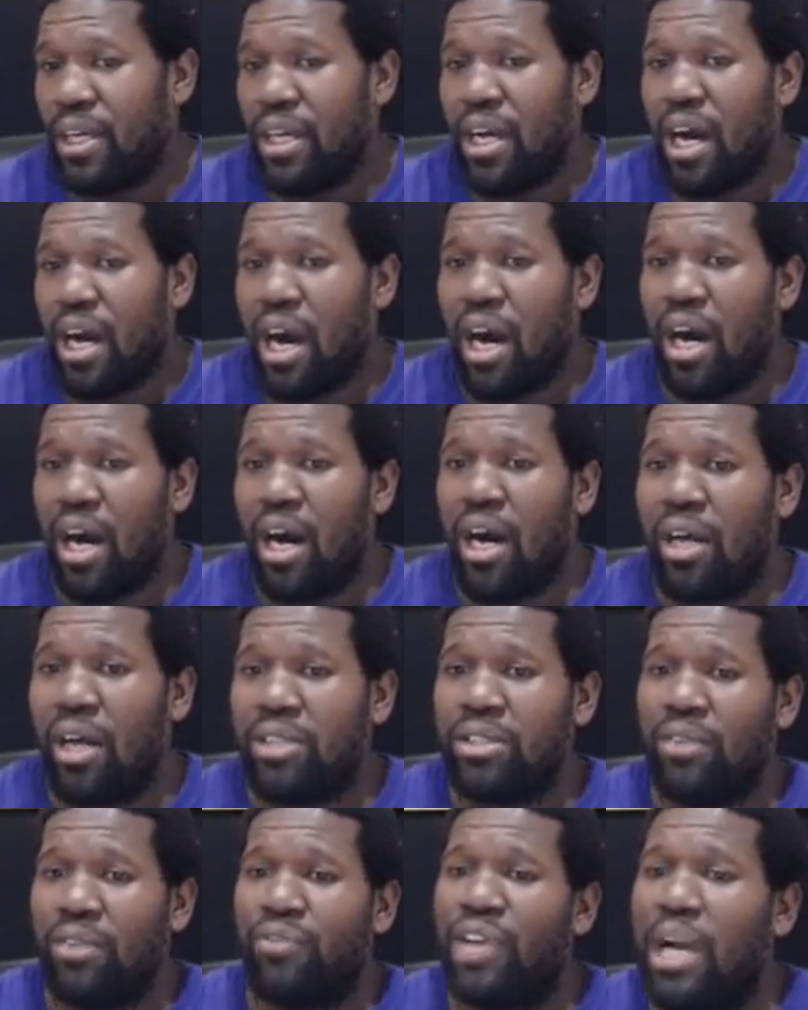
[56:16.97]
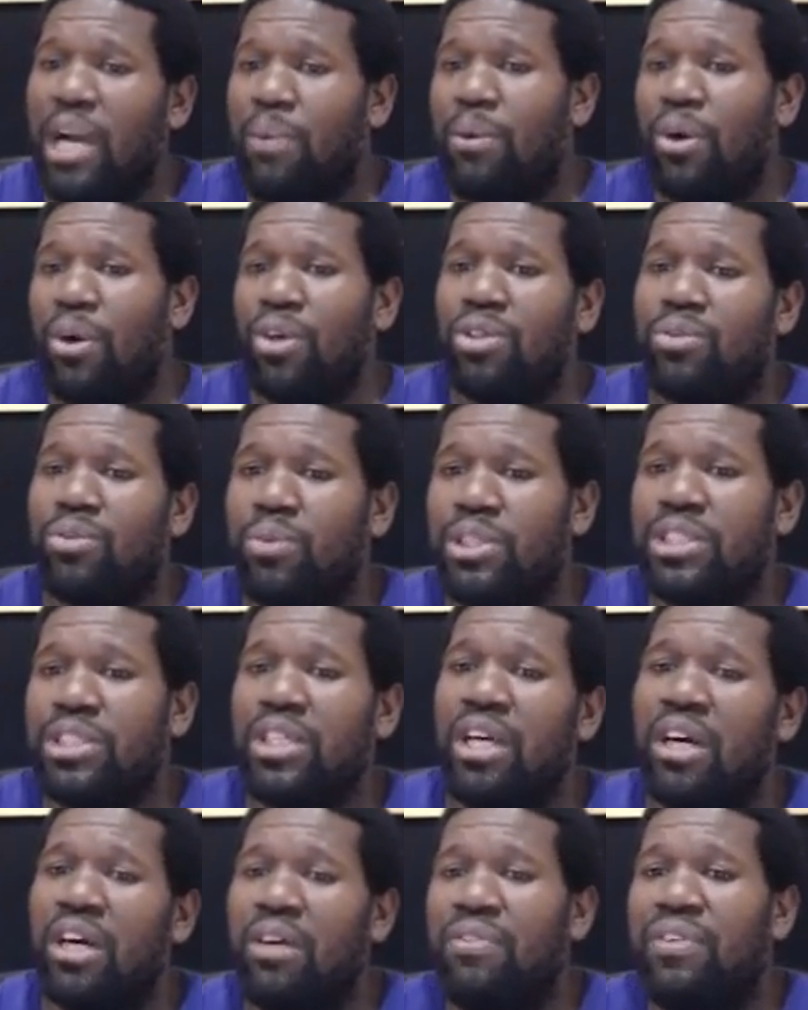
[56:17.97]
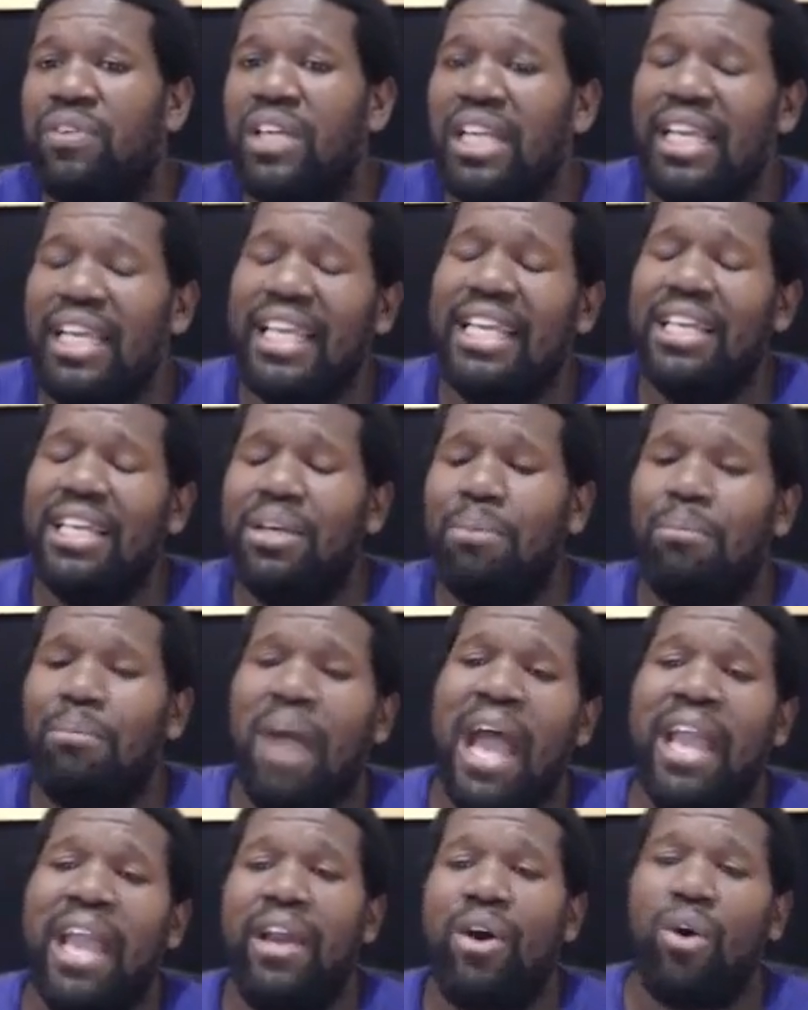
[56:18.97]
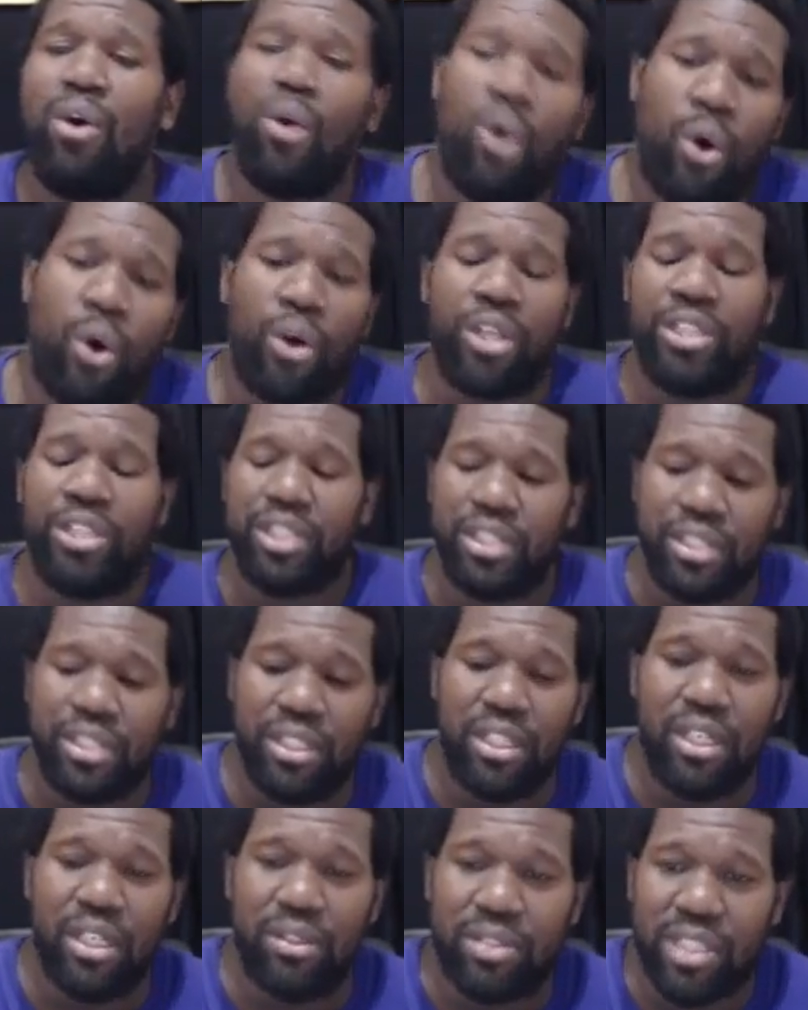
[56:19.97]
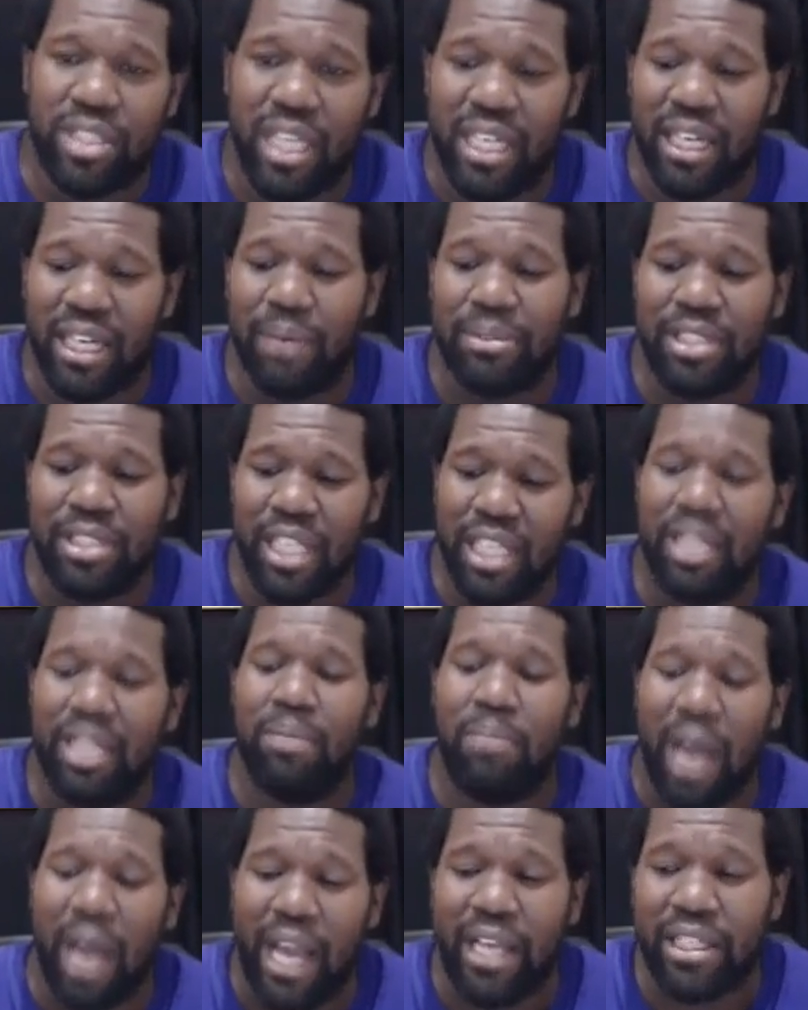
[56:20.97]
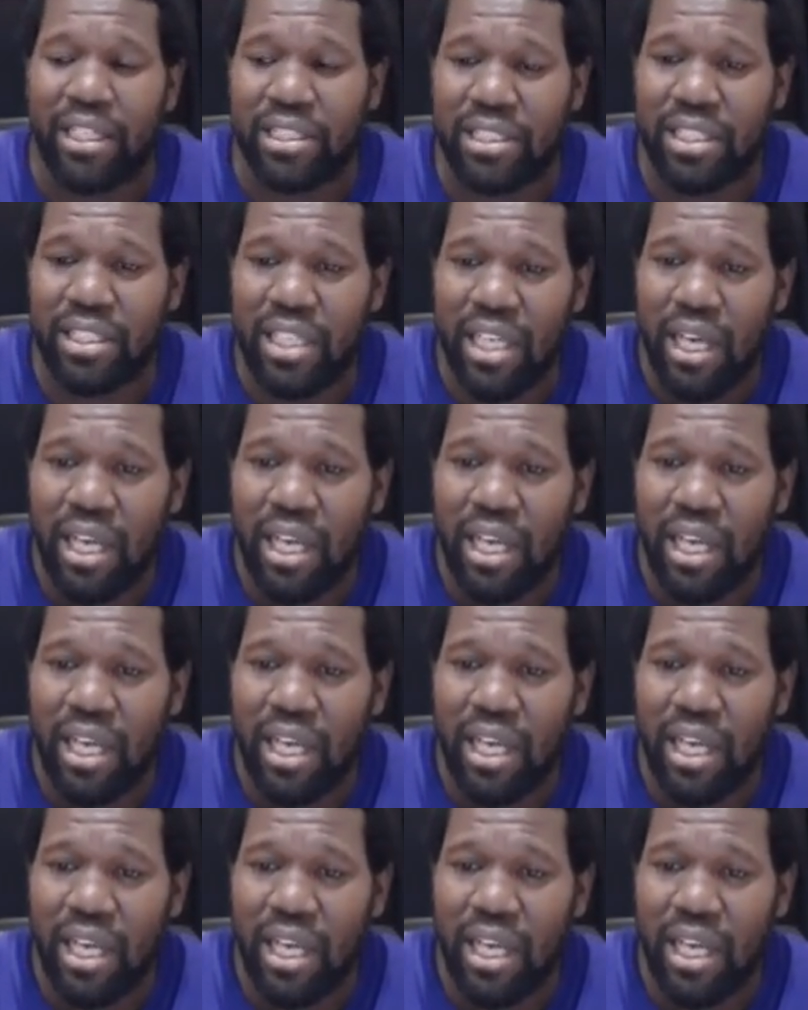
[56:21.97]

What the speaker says: the pharaohs was of Edomite origin. You know what I'm saying? They was Edomites.